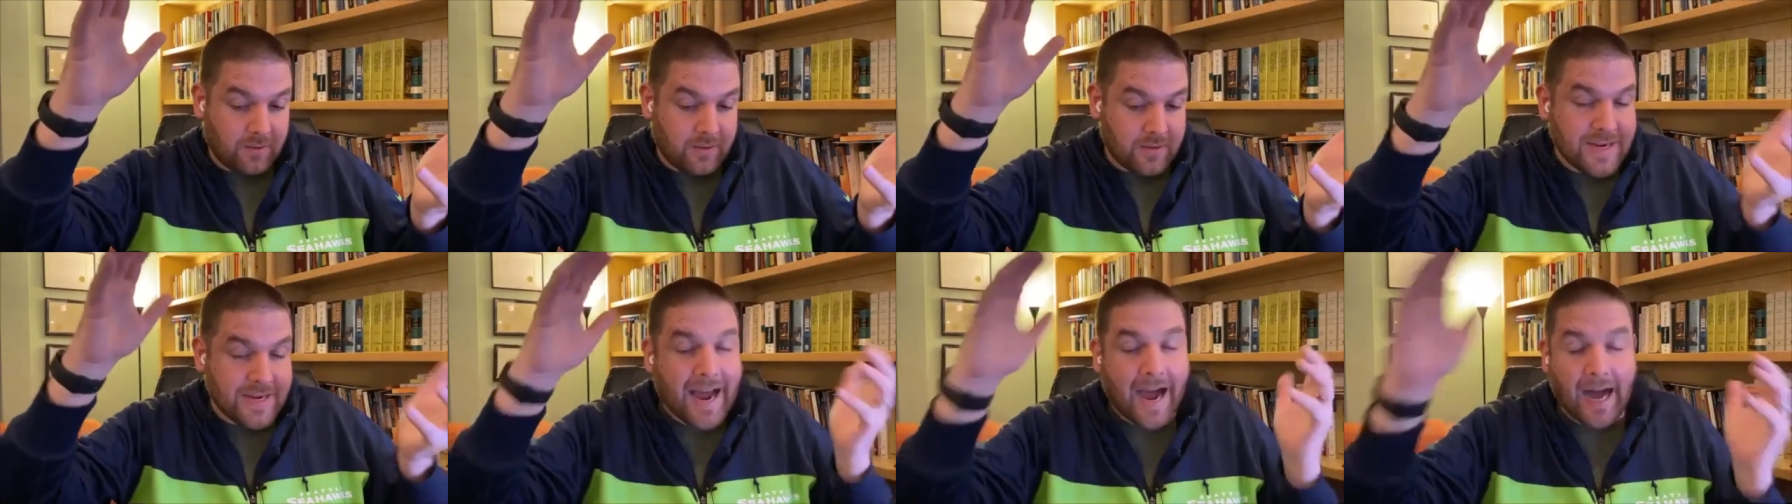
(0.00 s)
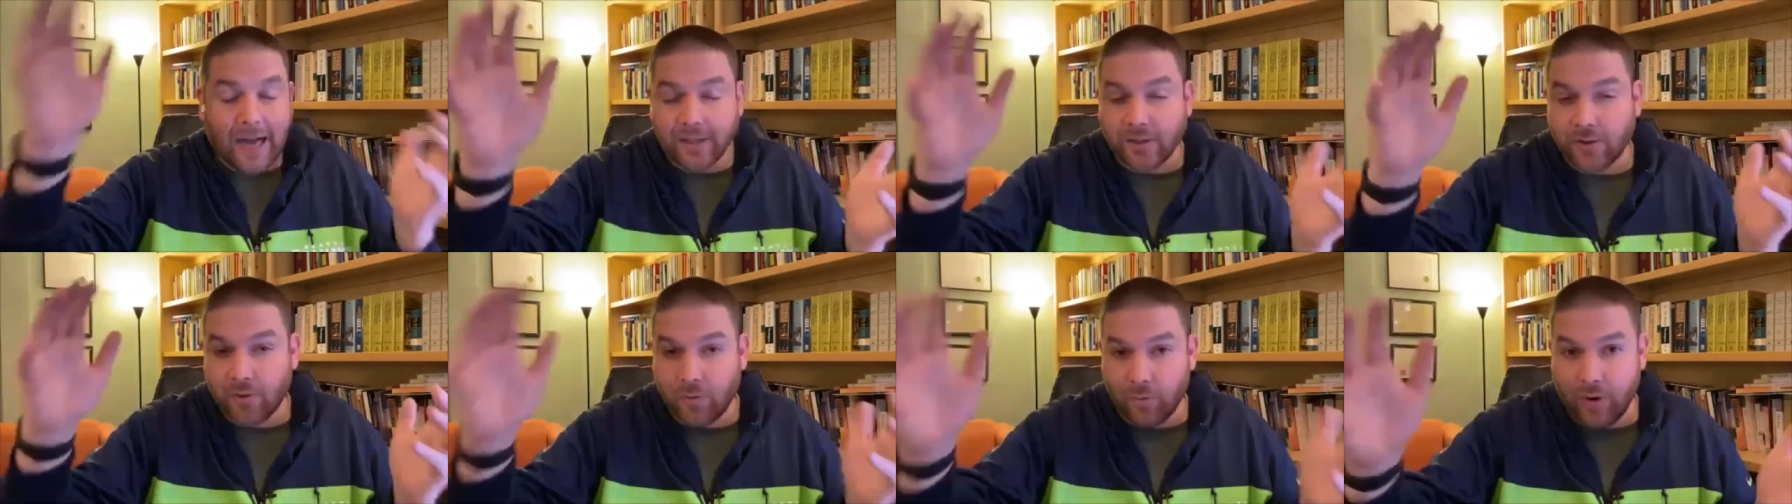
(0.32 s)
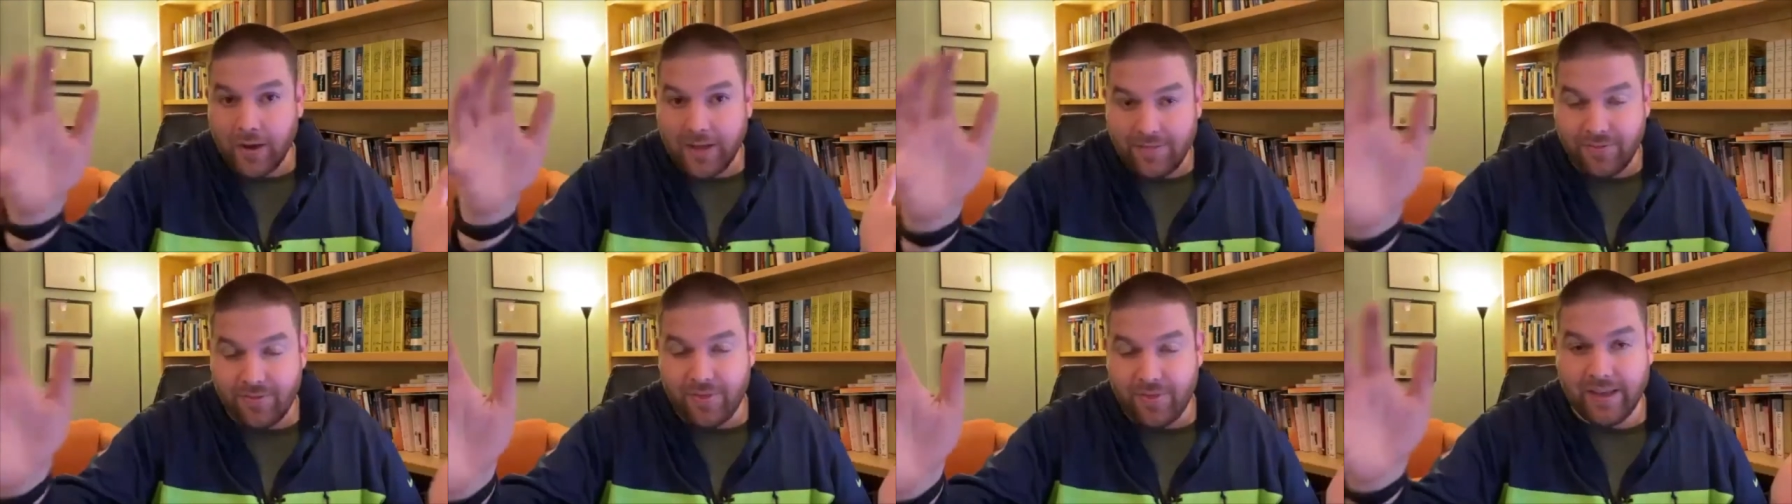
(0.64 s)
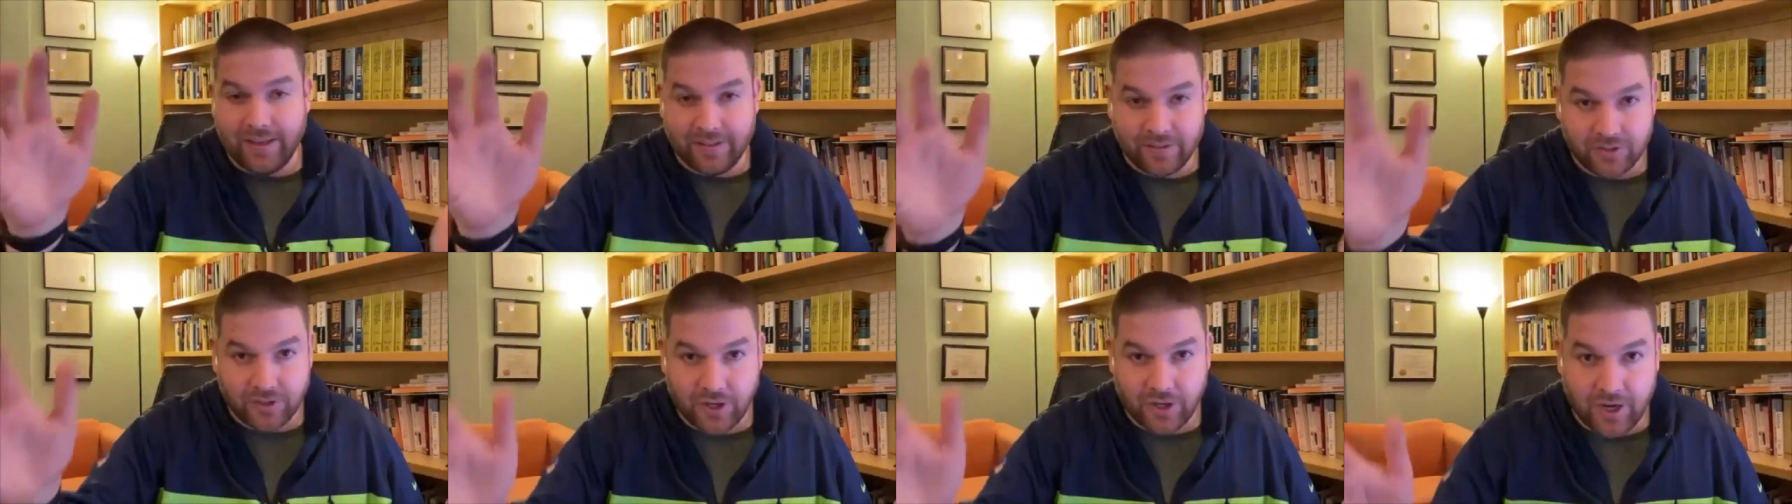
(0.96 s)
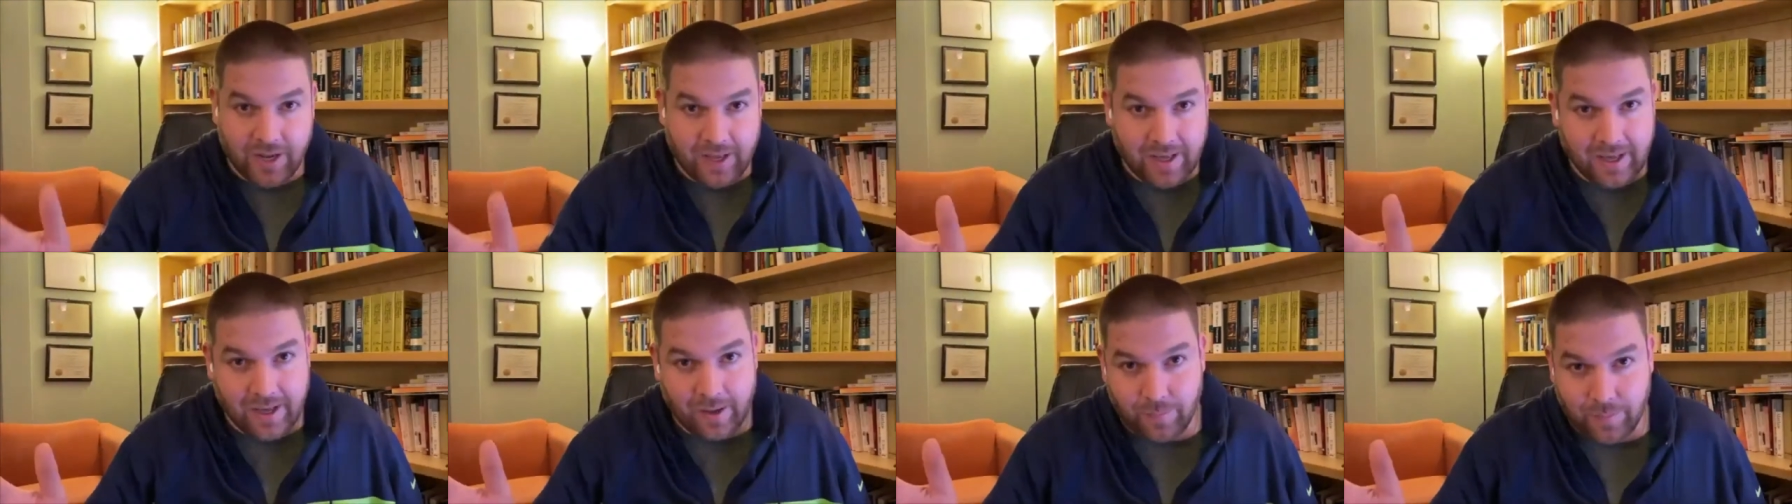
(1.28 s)
not great things are going
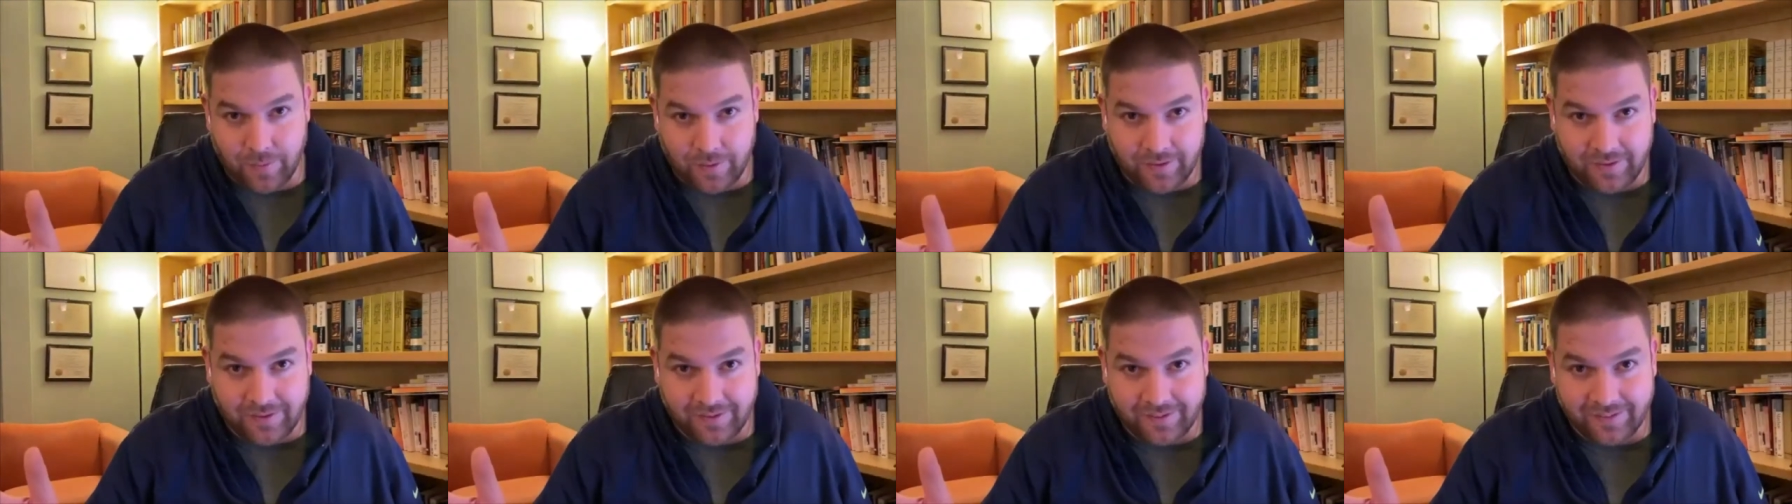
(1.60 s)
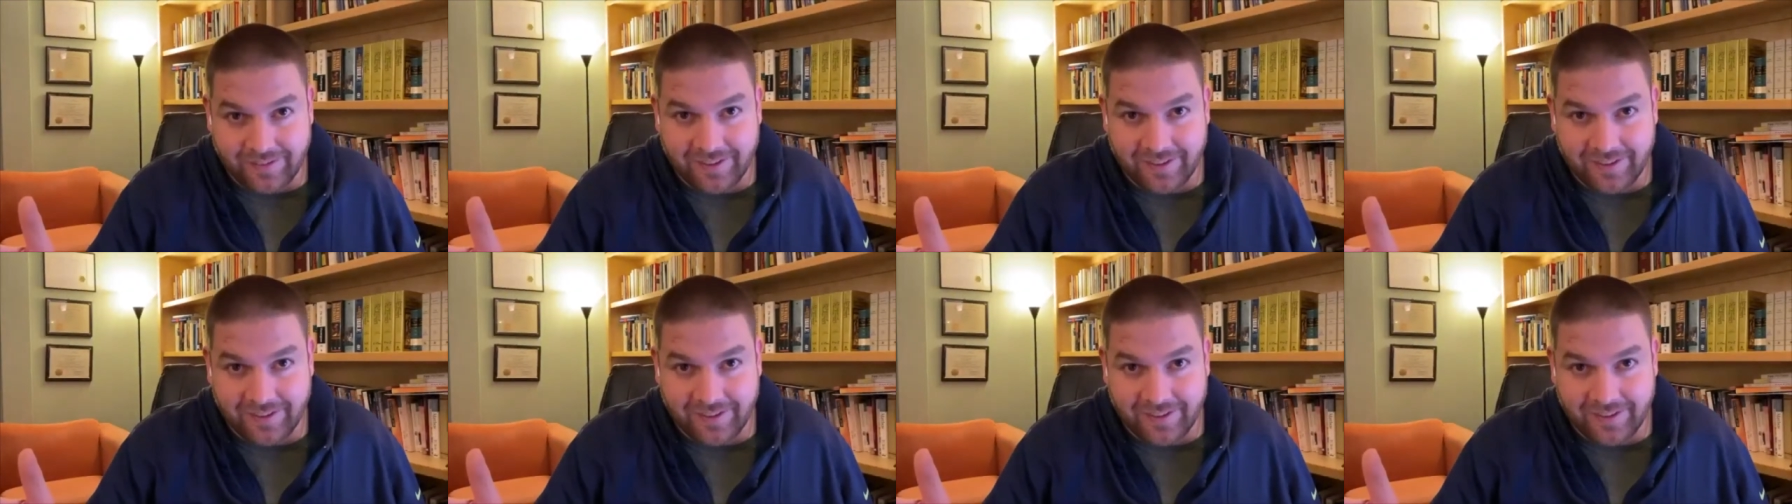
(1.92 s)
to happen.